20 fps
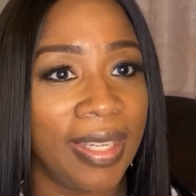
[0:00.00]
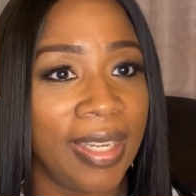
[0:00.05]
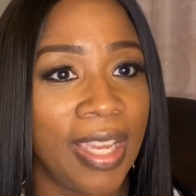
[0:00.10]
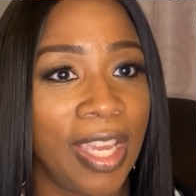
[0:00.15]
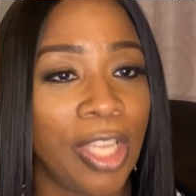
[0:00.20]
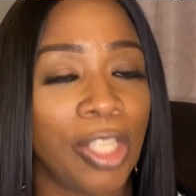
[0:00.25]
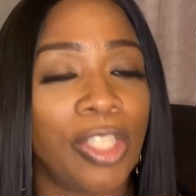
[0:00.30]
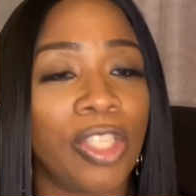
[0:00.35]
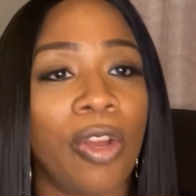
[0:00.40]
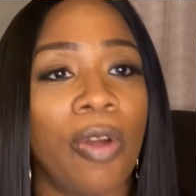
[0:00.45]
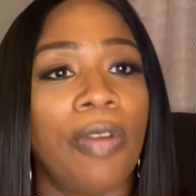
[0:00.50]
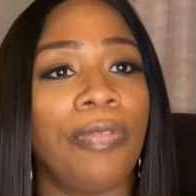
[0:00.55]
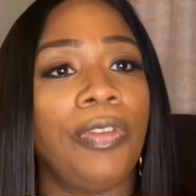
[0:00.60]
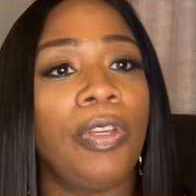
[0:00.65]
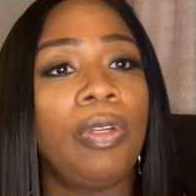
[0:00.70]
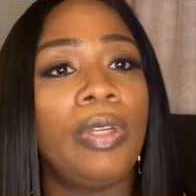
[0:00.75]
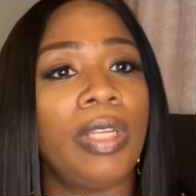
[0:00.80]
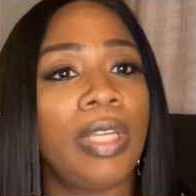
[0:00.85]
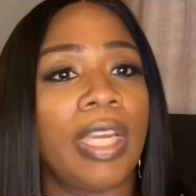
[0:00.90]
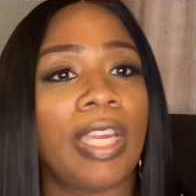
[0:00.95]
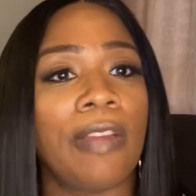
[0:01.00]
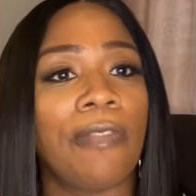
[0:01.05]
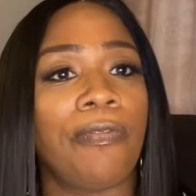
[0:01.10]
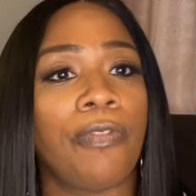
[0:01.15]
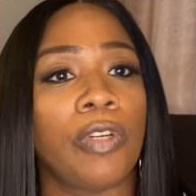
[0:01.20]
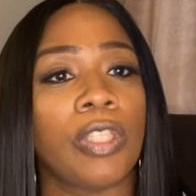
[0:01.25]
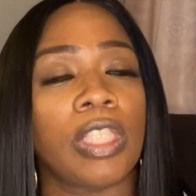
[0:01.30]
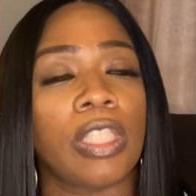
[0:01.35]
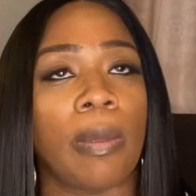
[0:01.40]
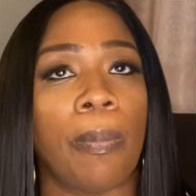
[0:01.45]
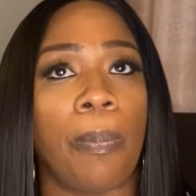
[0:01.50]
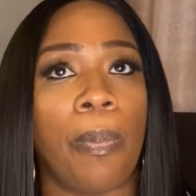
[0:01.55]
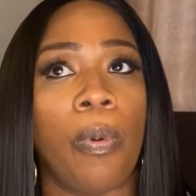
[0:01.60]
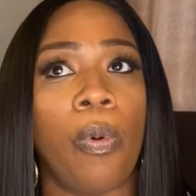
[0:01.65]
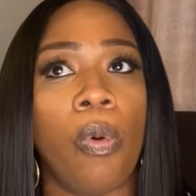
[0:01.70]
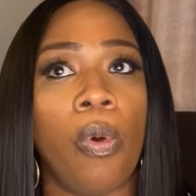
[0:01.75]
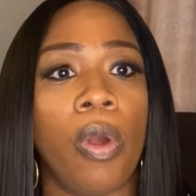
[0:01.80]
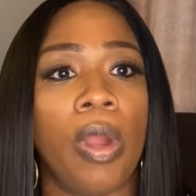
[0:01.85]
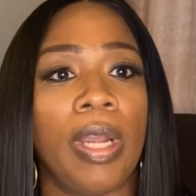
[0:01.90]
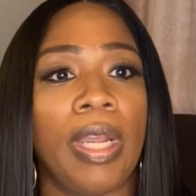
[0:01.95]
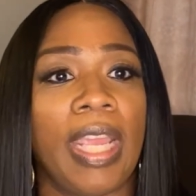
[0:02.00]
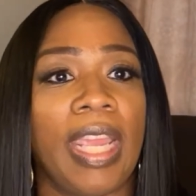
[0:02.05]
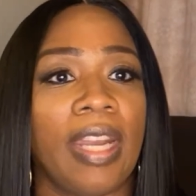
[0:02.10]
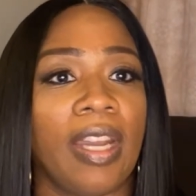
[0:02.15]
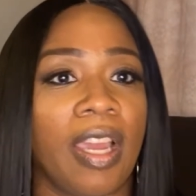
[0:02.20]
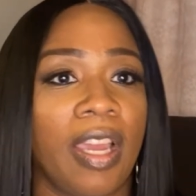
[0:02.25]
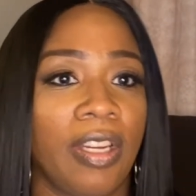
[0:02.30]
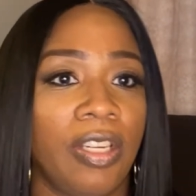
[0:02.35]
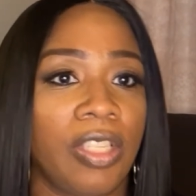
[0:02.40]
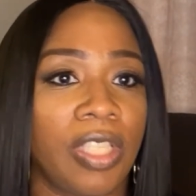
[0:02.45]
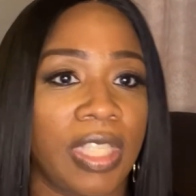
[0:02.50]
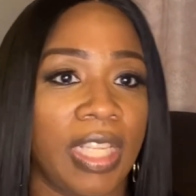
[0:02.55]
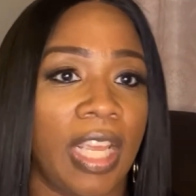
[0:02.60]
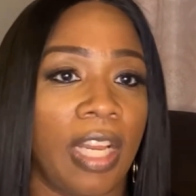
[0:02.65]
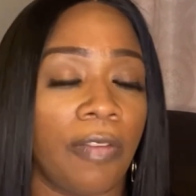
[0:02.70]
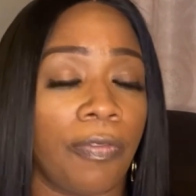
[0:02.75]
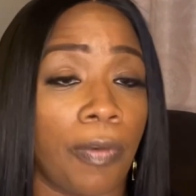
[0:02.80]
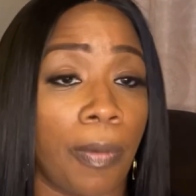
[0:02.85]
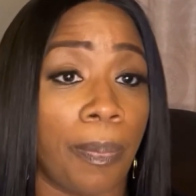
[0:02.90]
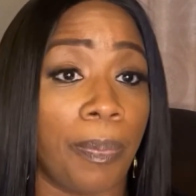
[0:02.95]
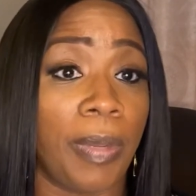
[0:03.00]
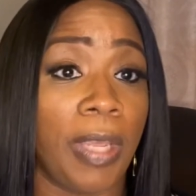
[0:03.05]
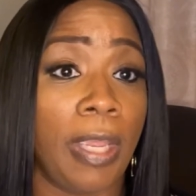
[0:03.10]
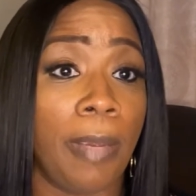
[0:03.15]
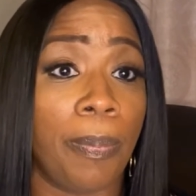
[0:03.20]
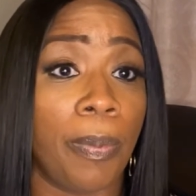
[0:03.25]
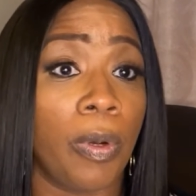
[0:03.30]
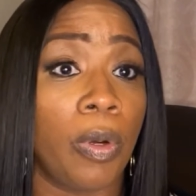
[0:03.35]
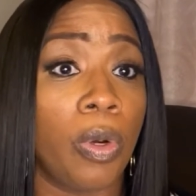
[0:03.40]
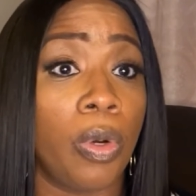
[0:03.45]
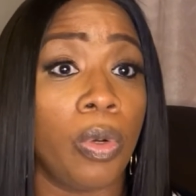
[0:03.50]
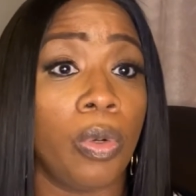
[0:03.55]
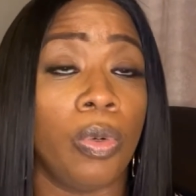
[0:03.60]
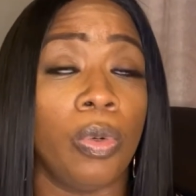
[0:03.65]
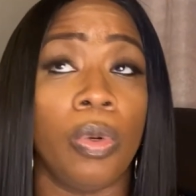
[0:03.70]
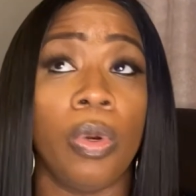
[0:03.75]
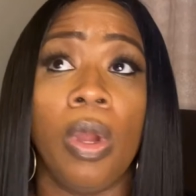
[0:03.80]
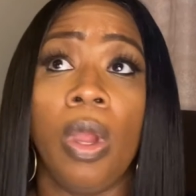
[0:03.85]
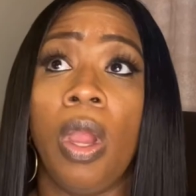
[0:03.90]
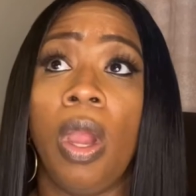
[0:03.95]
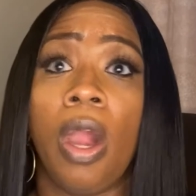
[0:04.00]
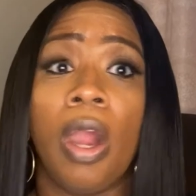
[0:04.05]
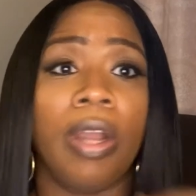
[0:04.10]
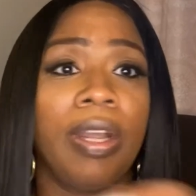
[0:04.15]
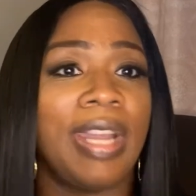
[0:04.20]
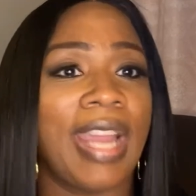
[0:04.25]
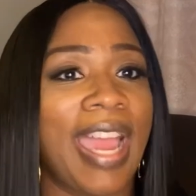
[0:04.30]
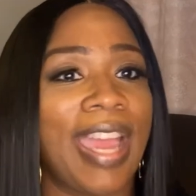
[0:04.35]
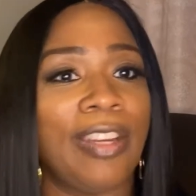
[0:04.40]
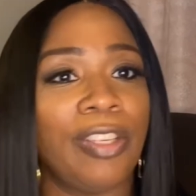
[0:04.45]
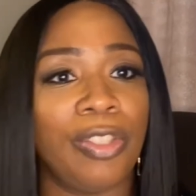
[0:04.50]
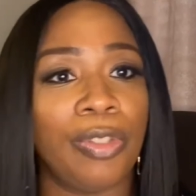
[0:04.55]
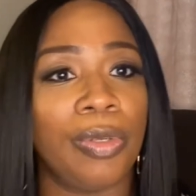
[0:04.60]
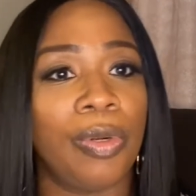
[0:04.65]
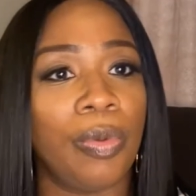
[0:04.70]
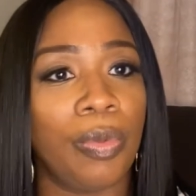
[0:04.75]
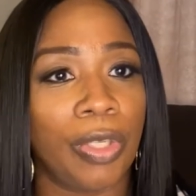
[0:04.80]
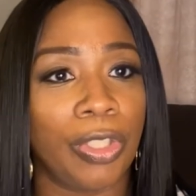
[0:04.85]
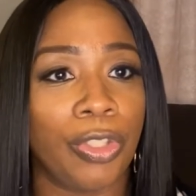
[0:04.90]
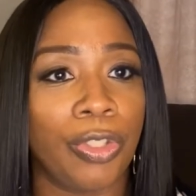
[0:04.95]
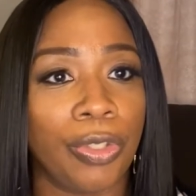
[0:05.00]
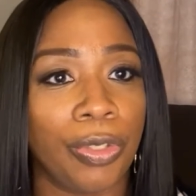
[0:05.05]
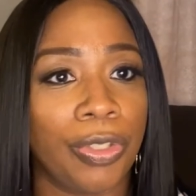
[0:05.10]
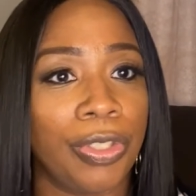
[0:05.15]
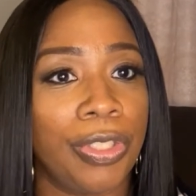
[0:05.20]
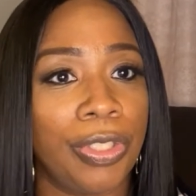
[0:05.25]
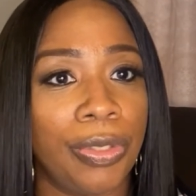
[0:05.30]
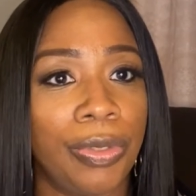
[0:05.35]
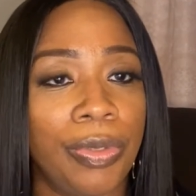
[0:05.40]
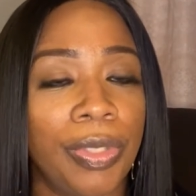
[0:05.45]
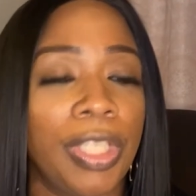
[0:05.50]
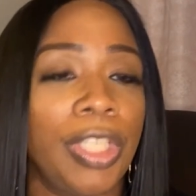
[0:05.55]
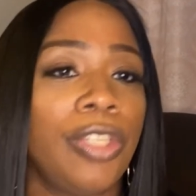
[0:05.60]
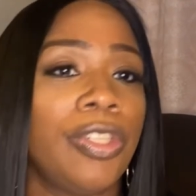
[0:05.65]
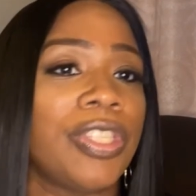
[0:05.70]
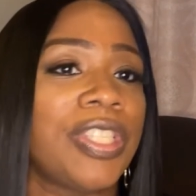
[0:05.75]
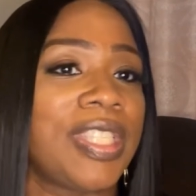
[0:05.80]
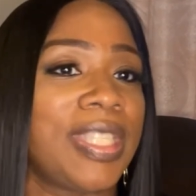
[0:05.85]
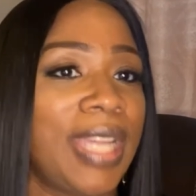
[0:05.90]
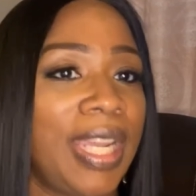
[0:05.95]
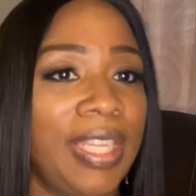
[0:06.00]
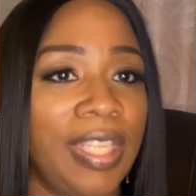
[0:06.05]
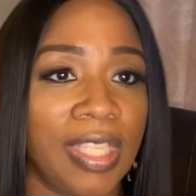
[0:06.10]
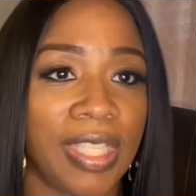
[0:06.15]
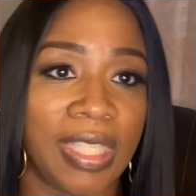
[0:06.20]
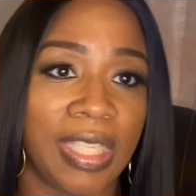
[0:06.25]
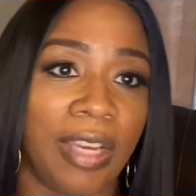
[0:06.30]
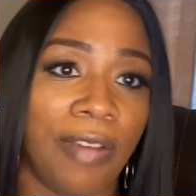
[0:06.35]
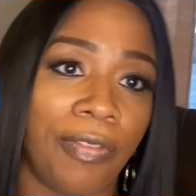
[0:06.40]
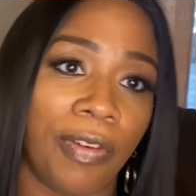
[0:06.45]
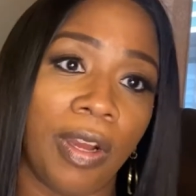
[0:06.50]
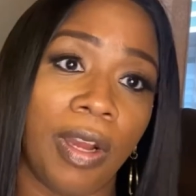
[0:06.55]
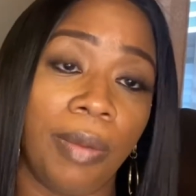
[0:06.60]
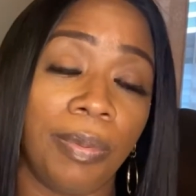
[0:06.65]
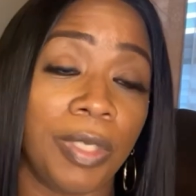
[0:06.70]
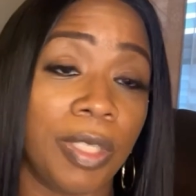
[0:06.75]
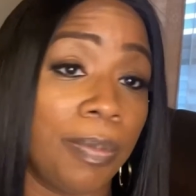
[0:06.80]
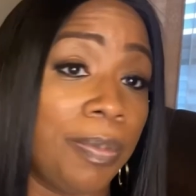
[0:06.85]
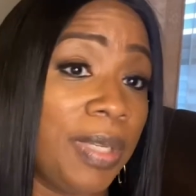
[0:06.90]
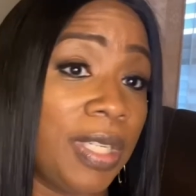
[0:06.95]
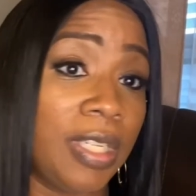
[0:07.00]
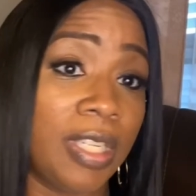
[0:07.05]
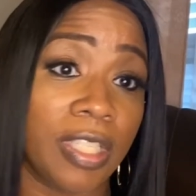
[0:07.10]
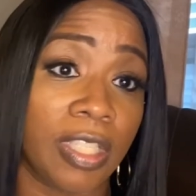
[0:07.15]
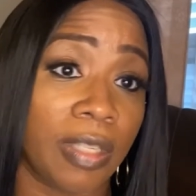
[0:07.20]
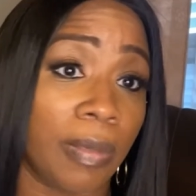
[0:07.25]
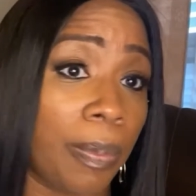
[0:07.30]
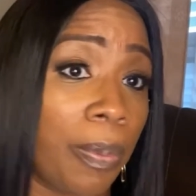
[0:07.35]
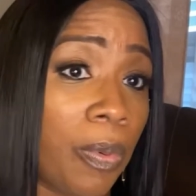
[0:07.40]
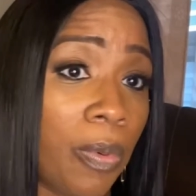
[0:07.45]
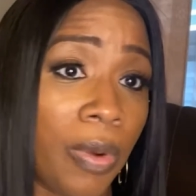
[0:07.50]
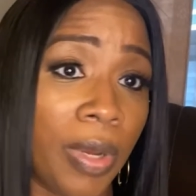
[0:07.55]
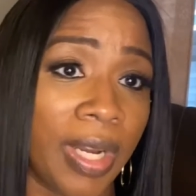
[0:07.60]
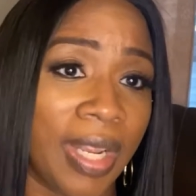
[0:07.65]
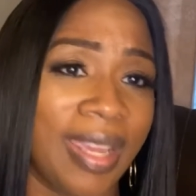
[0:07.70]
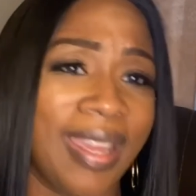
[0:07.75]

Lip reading: So if you're looking for support and understanding from people who are not doing what you're doing, you're setting yourself up to be disappointed.